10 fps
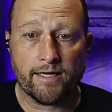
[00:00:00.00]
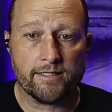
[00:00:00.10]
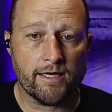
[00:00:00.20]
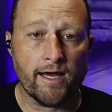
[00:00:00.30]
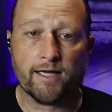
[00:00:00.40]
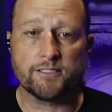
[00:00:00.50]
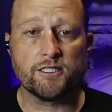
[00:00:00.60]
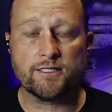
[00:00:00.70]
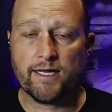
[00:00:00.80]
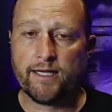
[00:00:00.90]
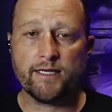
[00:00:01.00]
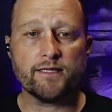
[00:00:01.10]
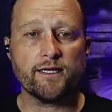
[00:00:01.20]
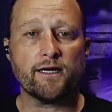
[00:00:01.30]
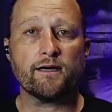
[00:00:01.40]
yeah, just hang
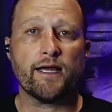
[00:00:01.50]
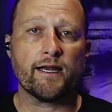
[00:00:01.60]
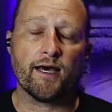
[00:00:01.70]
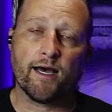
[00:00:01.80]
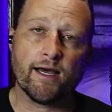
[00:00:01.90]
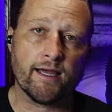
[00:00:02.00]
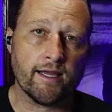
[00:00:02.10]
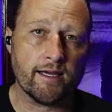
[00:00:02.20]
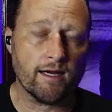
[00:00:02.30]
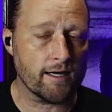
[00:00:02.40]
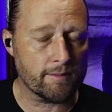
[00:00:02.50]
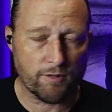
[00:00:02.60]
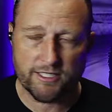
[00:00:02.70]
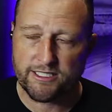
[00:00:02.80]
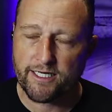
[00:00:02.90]
in there, and I
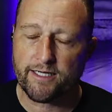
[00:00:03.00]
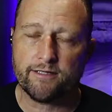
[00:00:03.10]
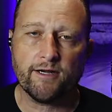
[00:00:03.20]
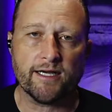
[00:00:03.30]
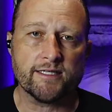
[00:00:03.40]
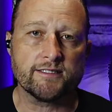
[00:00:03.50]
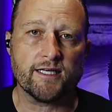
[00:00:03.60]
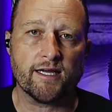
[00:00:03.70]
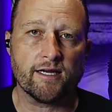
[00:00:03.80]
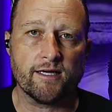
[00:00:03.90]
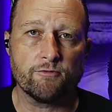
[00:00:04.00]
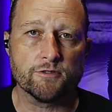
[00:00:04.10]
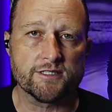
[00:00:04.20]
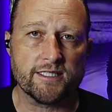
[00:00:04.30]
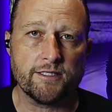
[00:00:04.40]
appreciate you guys, and I
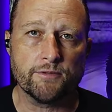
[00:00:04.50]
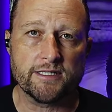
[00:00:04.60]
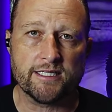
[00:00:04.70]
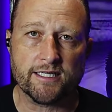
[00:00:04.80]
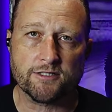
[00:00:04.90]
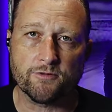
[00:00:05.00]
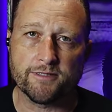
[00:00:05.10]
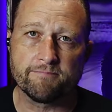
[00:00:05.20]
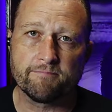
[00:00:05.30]
will see you in the next one.